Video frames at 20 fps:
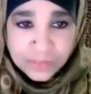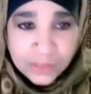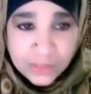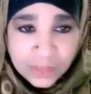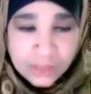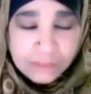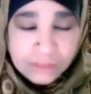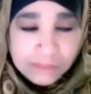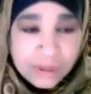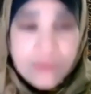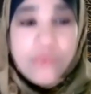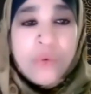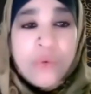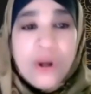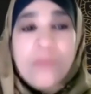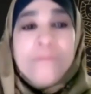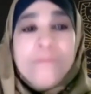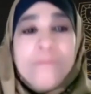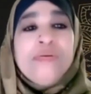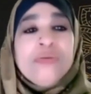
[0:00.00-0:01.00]
But
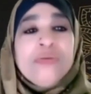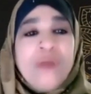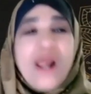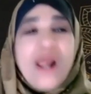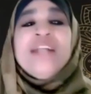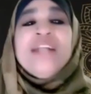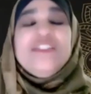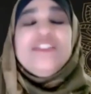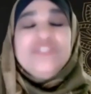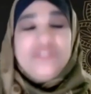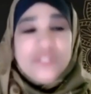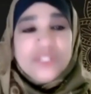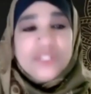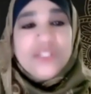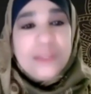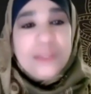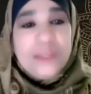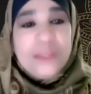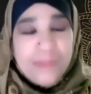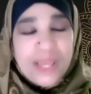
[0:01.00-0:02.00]
what price did
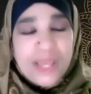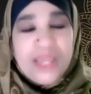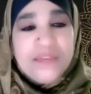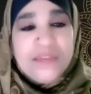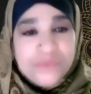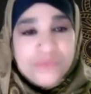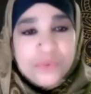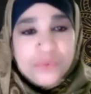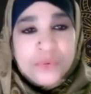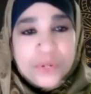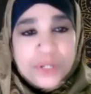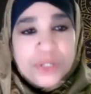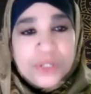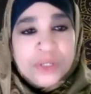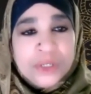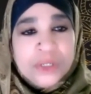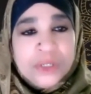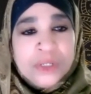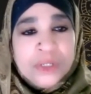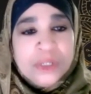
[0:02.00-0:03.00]
they pay for it?
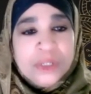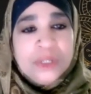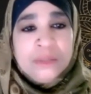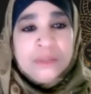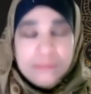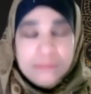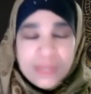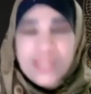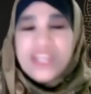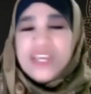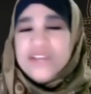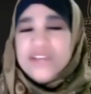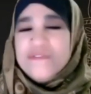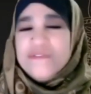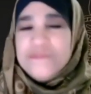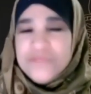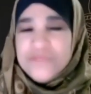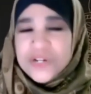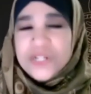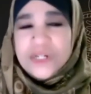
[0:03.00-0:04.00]
Making
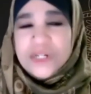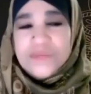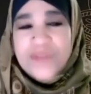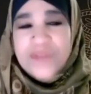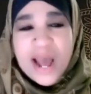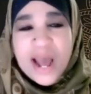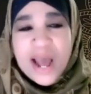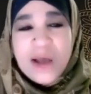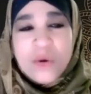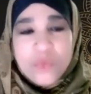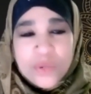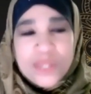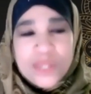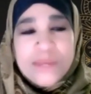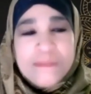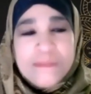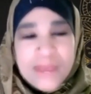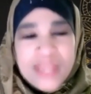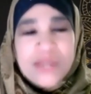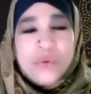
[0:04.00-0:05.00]
fun of how we
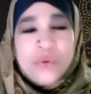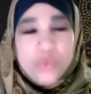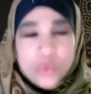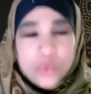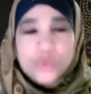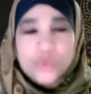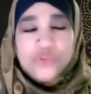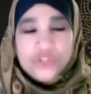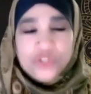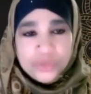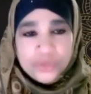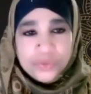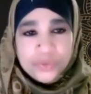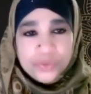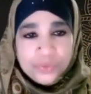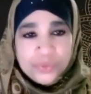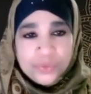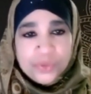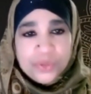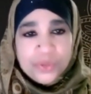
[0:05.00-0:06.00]
make wudu,
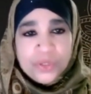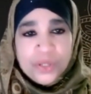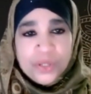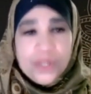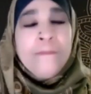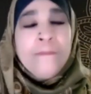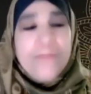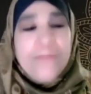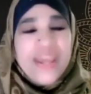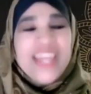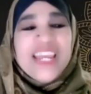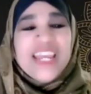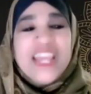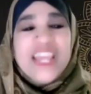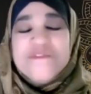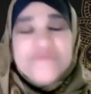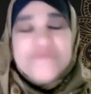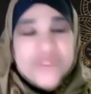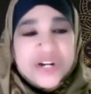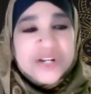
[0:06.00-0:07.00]

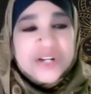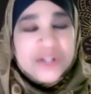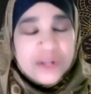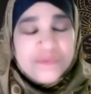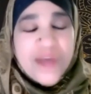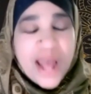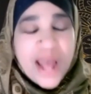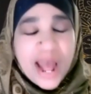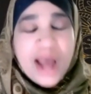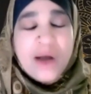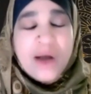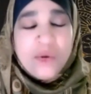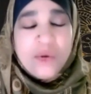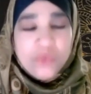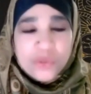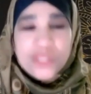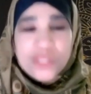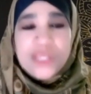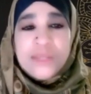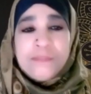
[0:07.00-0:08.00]
making fun of how
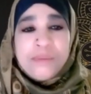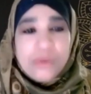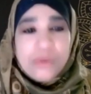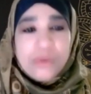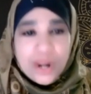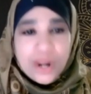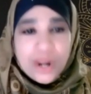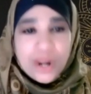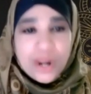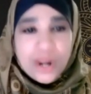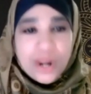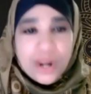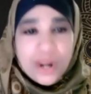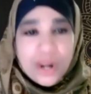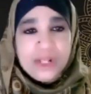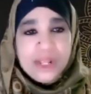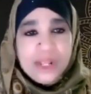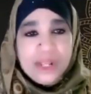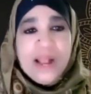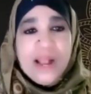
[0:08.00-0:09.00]
we pray,
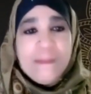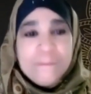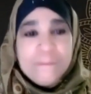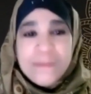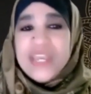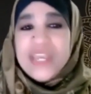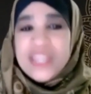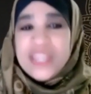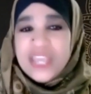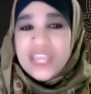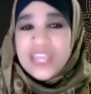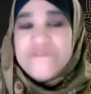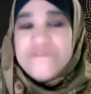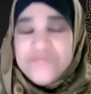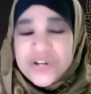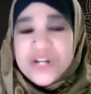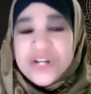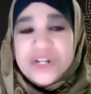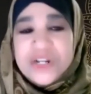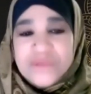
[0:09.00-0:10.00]
making
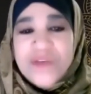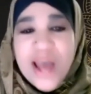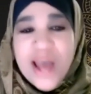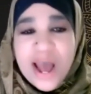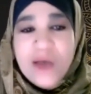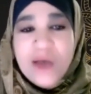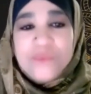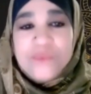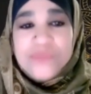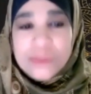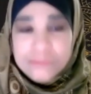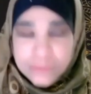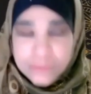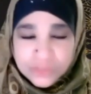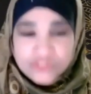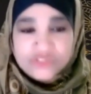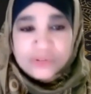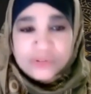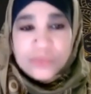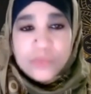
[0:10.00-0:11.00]
fun of how the
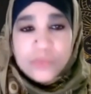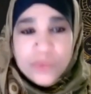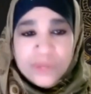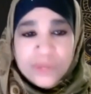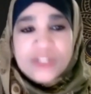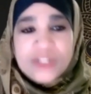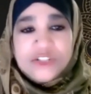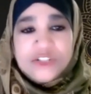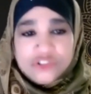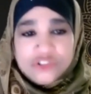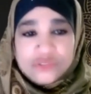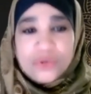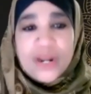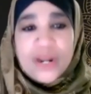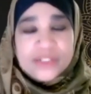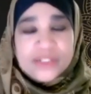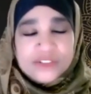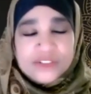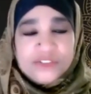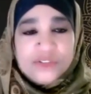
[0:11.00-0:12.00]
Muslim women
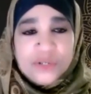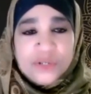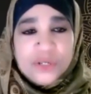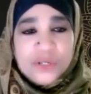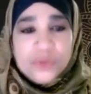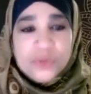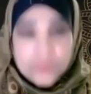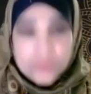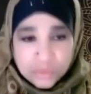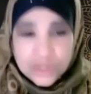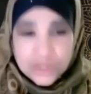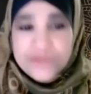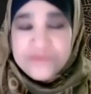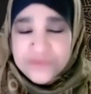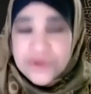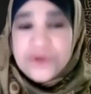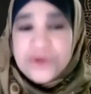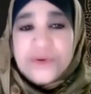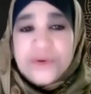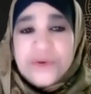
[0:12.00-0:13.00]
dress,
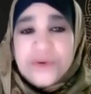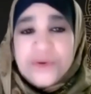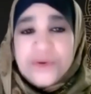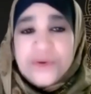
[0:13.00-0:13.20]
referring to